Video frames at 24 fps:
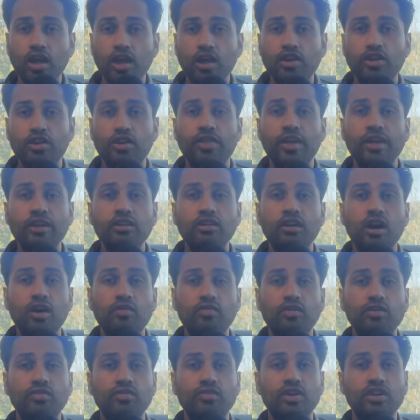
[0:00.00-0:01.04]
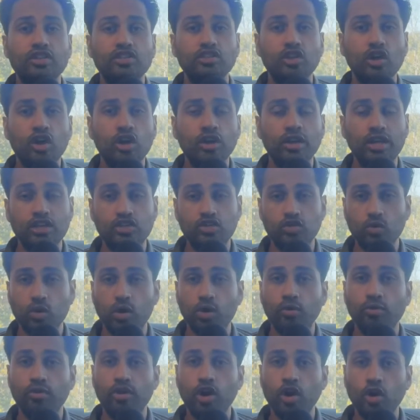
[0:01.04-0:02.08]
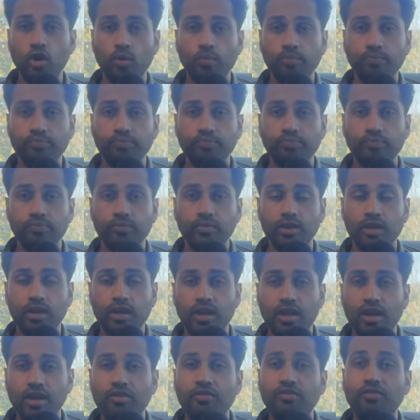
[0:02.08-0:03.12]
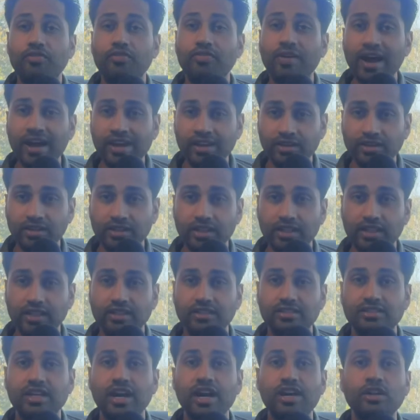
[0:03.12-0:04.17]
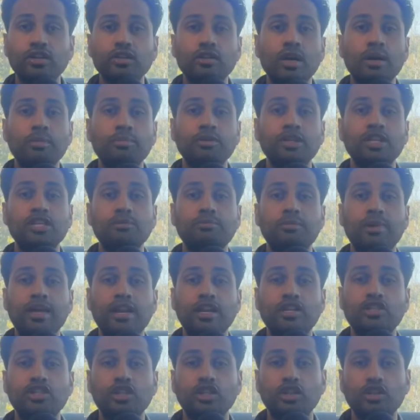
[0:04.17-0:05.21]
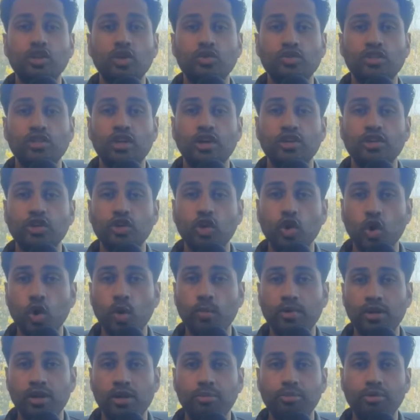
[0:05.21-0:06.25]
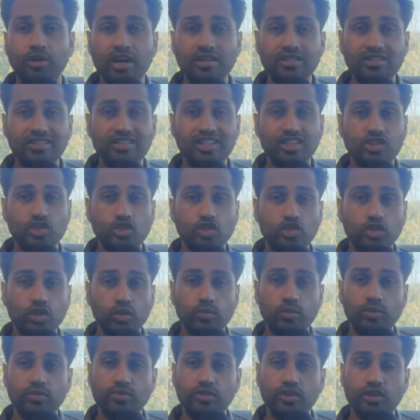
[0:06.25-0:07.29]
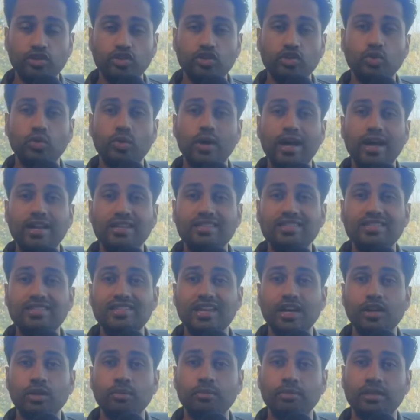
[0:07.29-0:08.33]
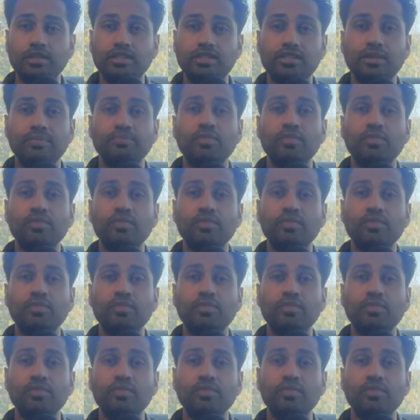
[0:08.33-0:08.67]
You're then covered for as long as you own the home. Finally, title companies manage the closing on your home in a process that's usually referred to as settlement.